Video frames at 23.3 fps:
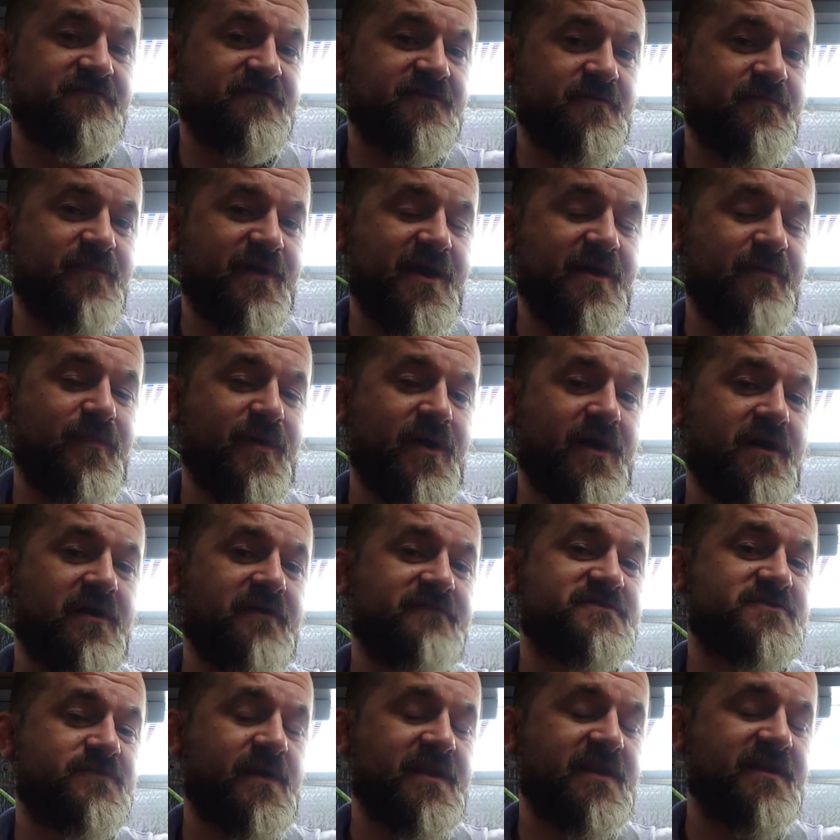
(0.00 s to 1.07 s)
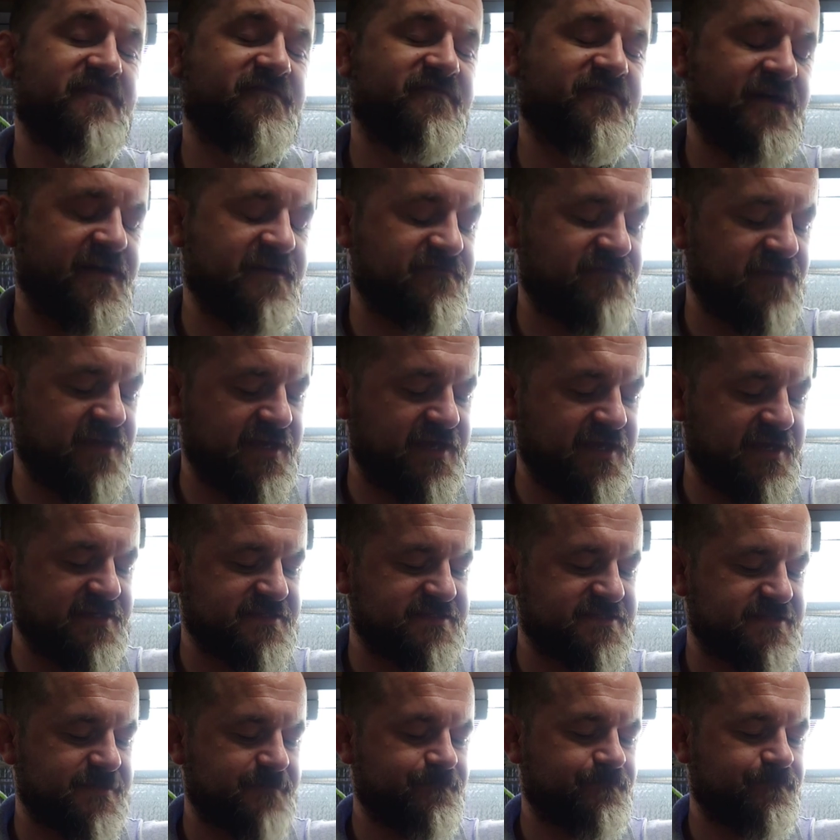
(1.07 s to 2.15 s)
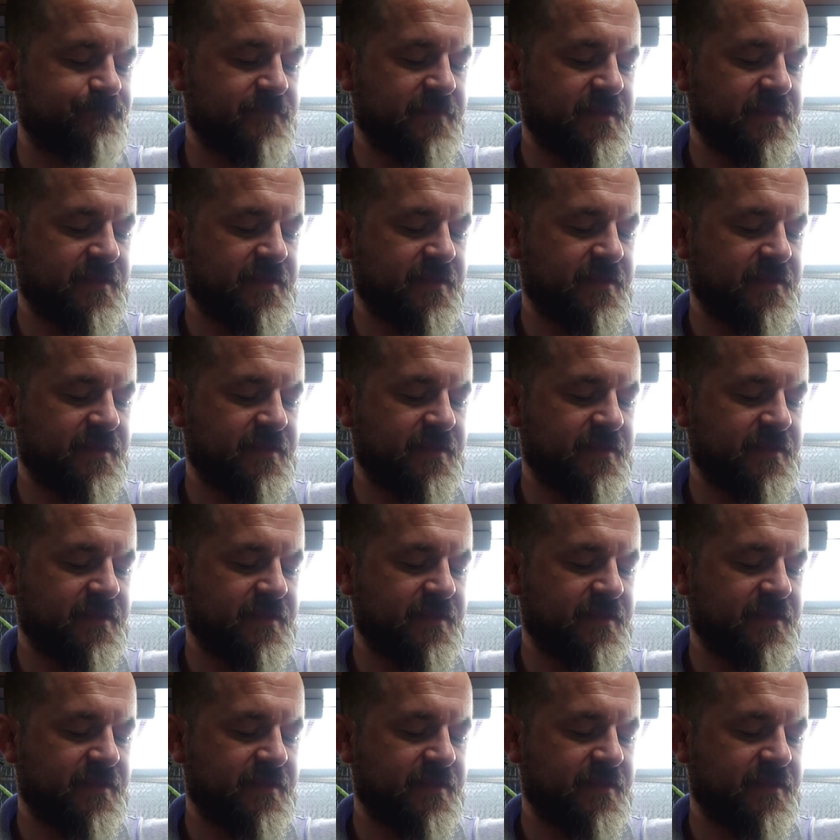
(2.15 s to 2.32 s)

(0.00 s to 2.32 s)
for the better part of 25 years.